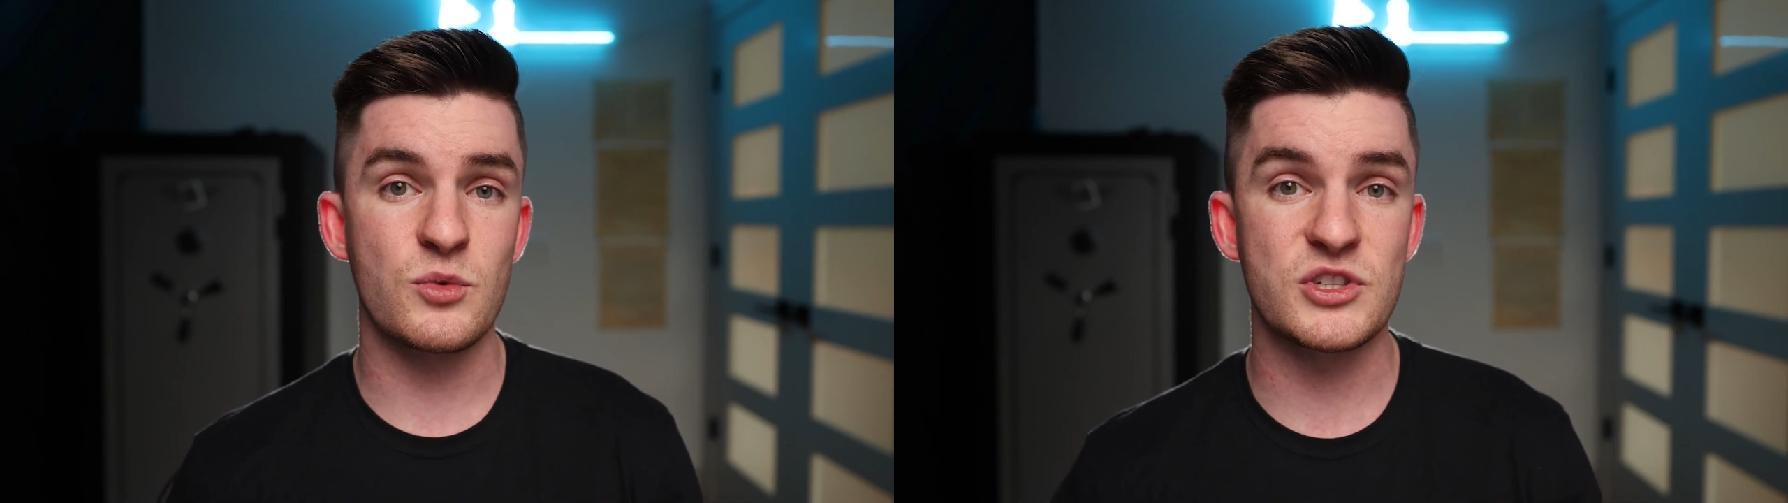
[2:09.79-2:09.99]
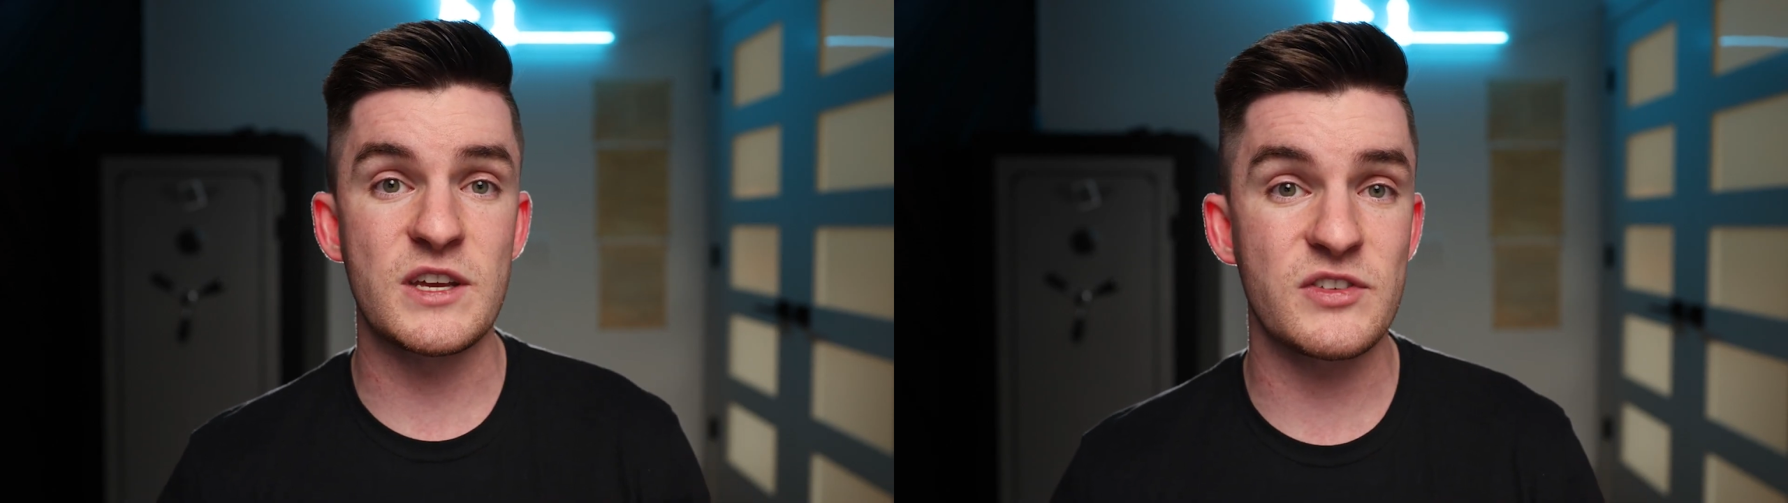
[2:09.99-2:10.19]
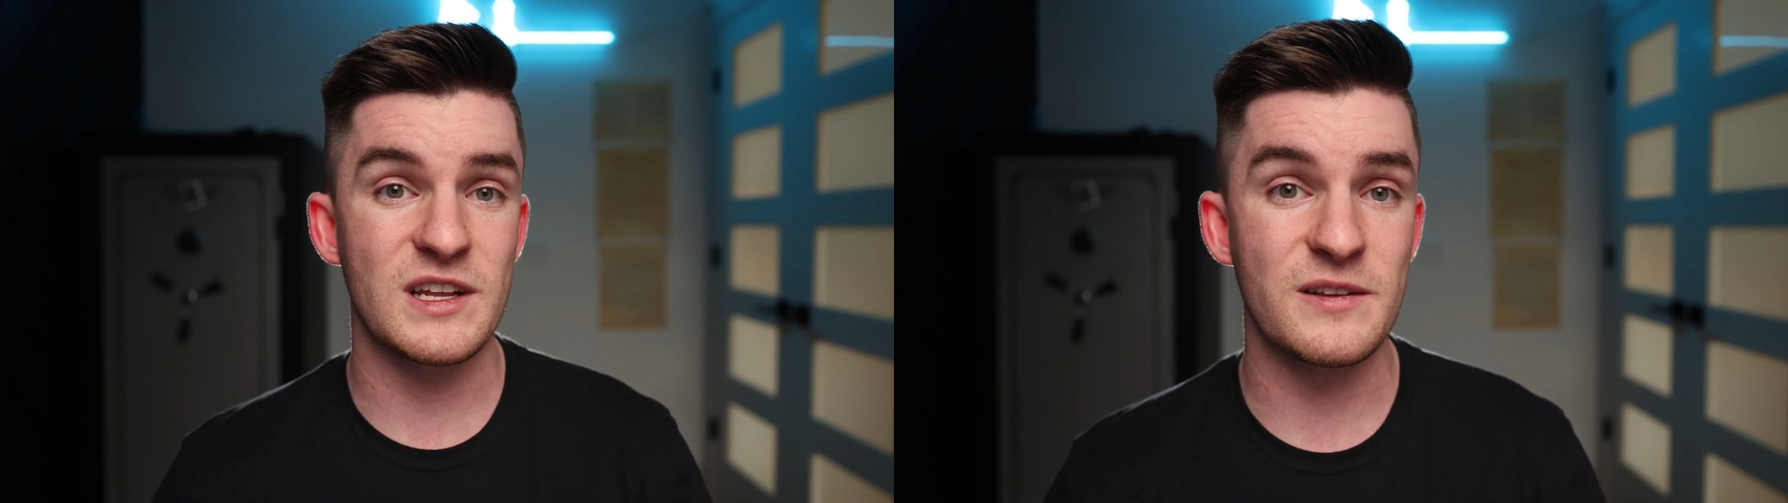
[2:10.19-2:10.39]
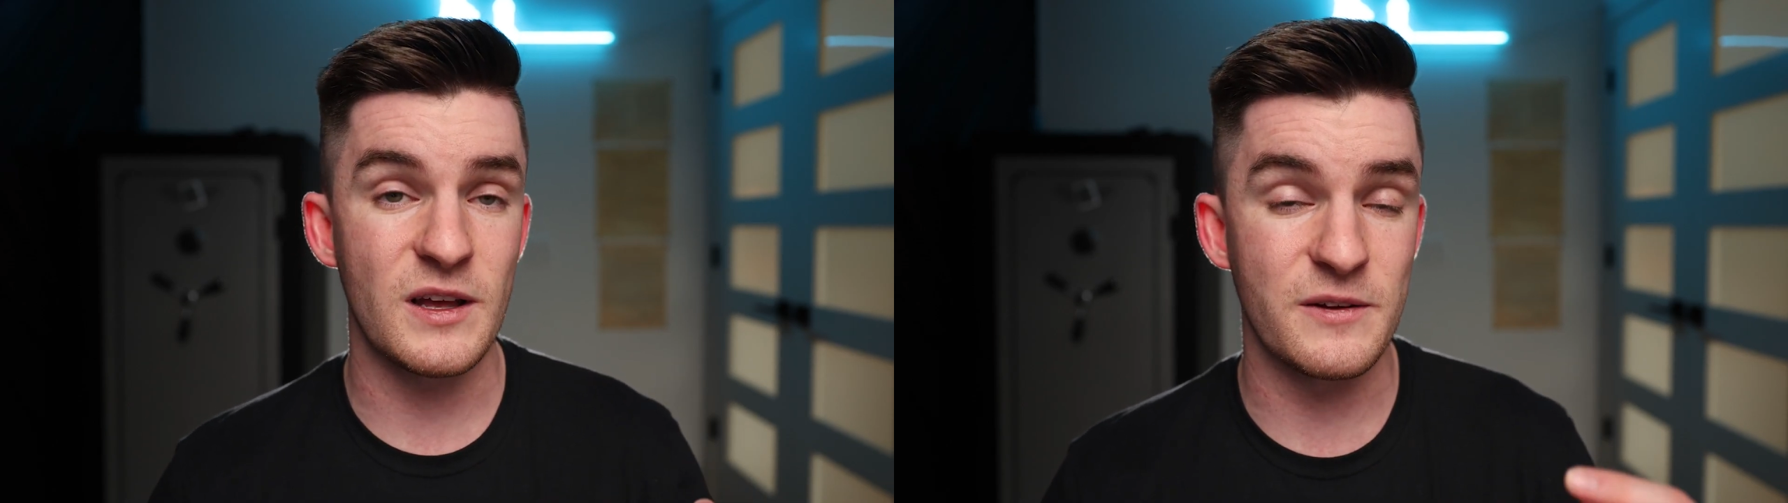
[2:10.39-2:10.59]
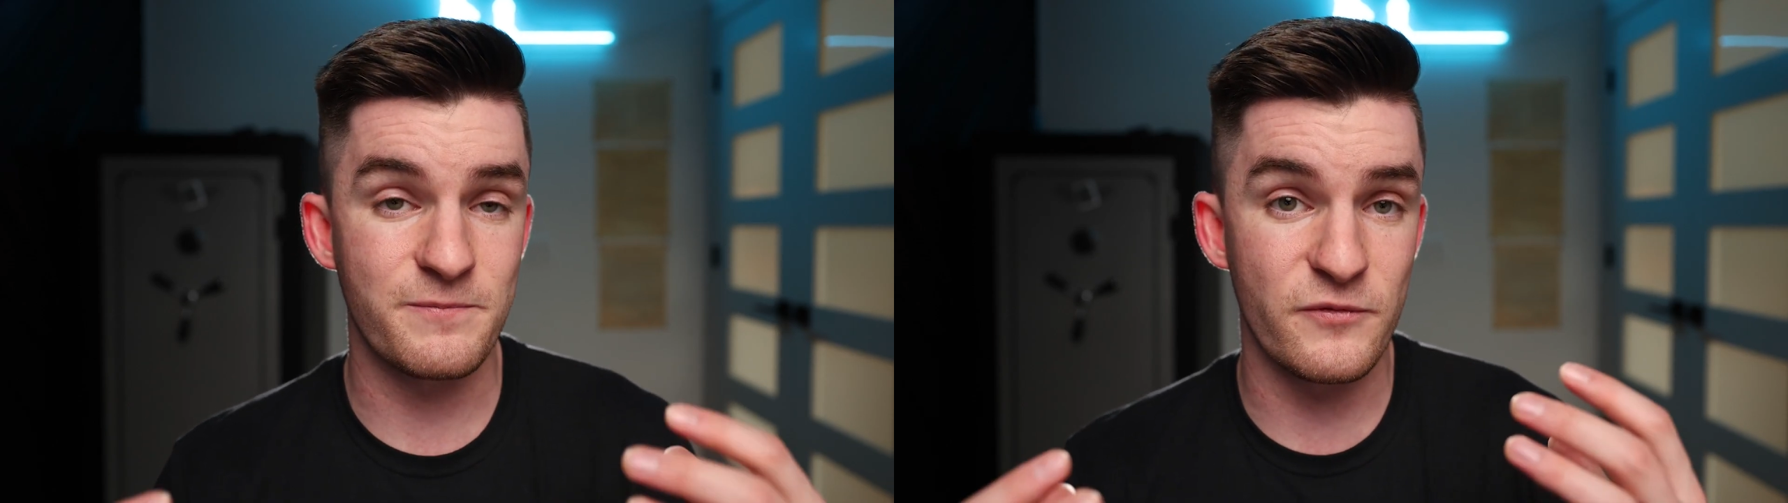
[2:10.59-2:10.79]
which gives it
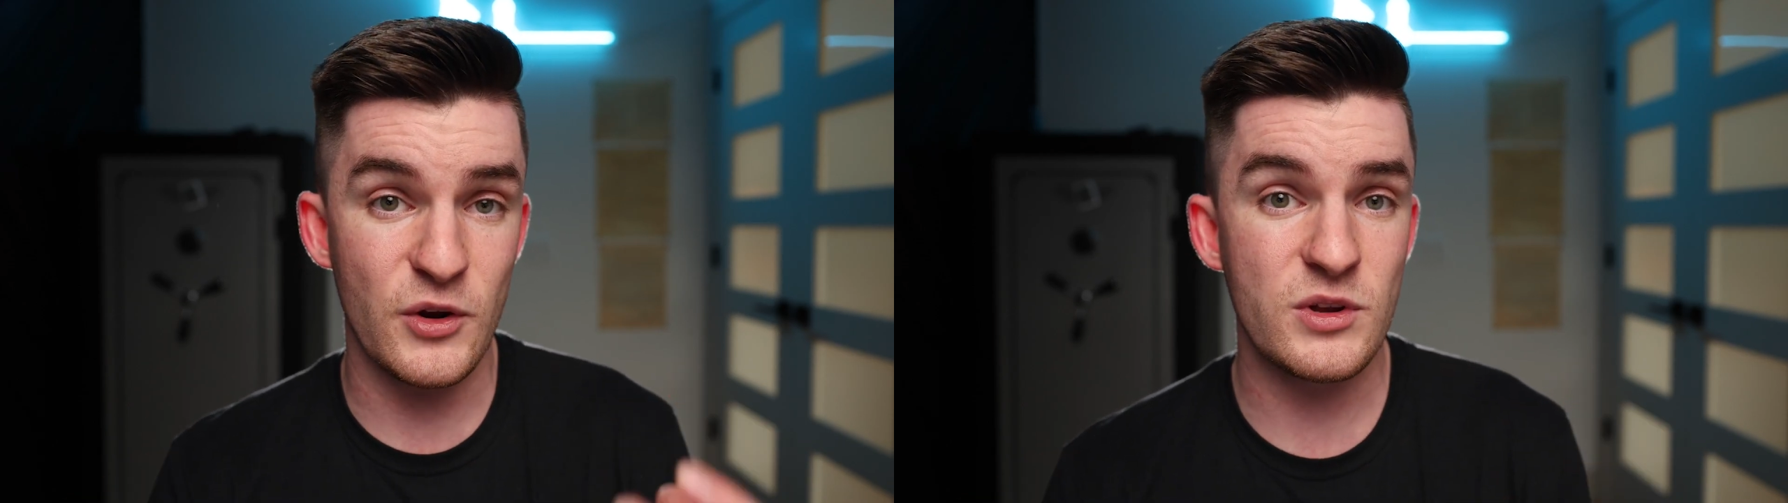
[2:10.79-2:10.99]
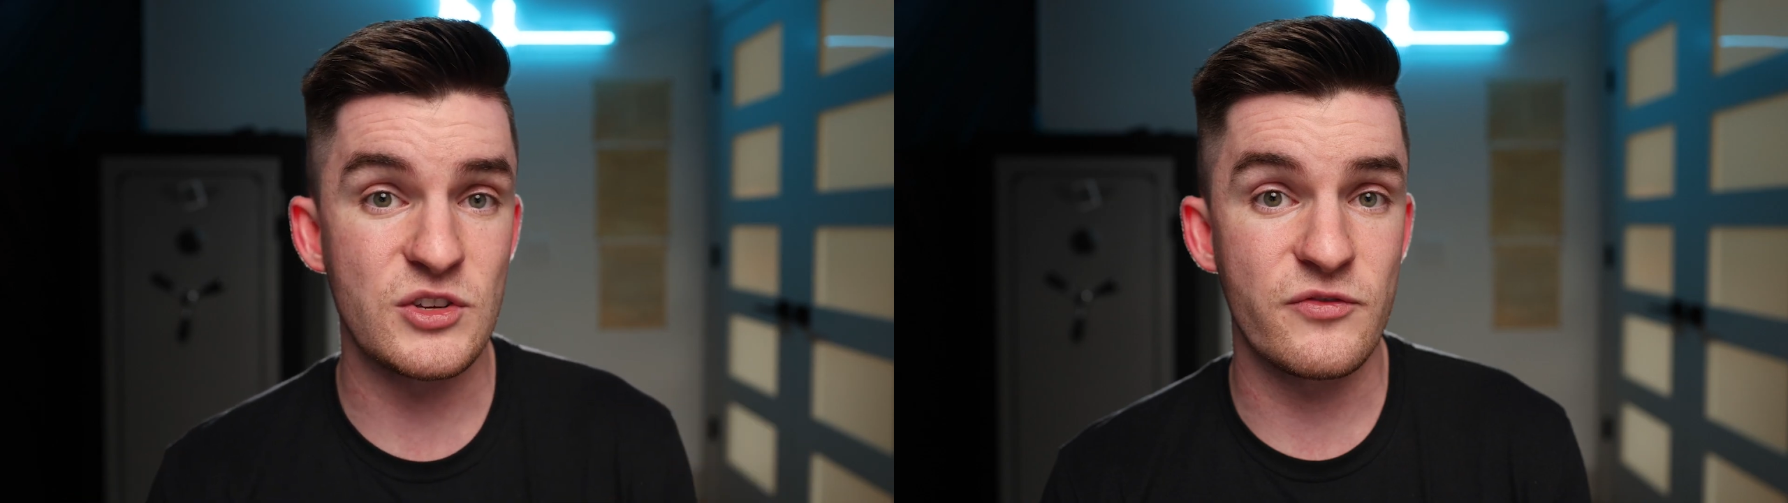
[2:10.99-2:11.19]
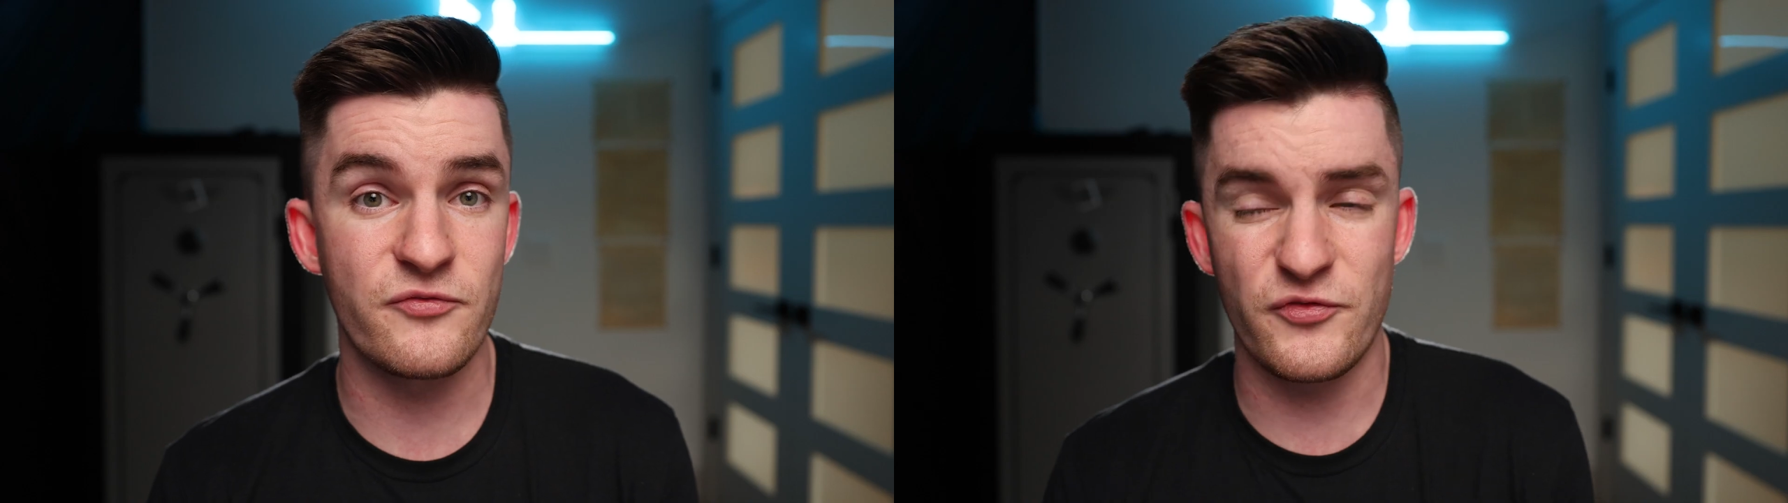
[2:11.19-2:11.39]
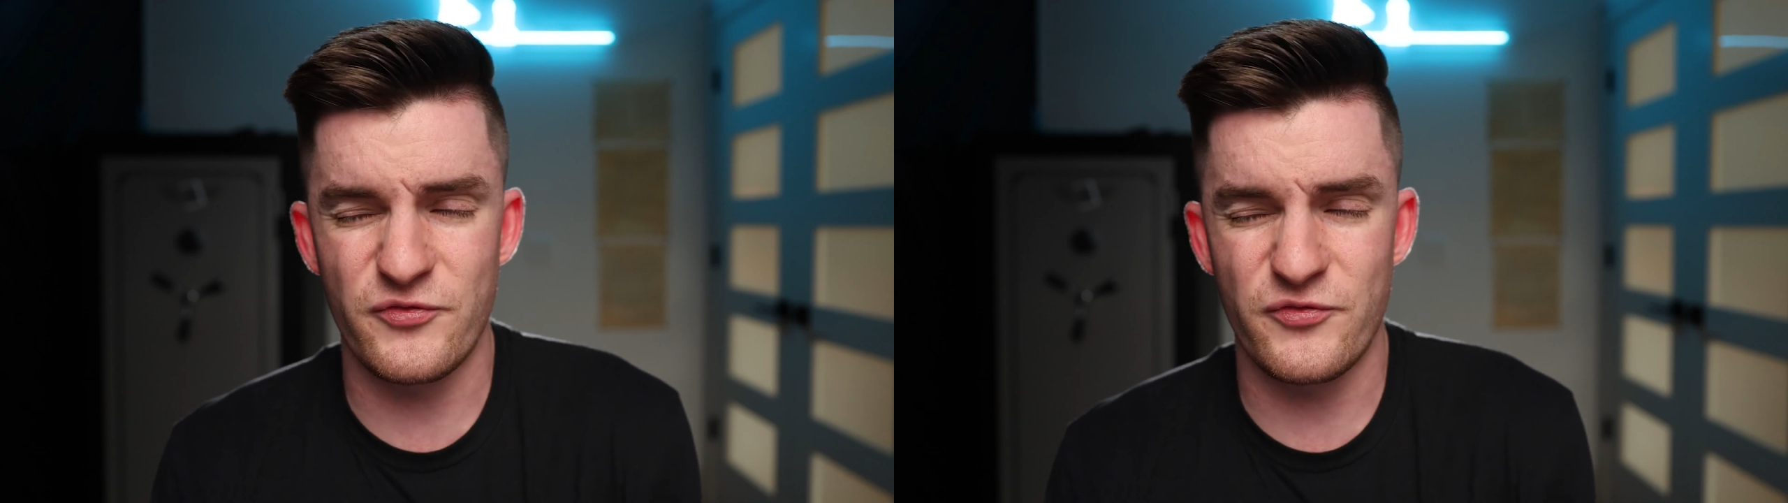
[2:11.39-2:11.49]
a very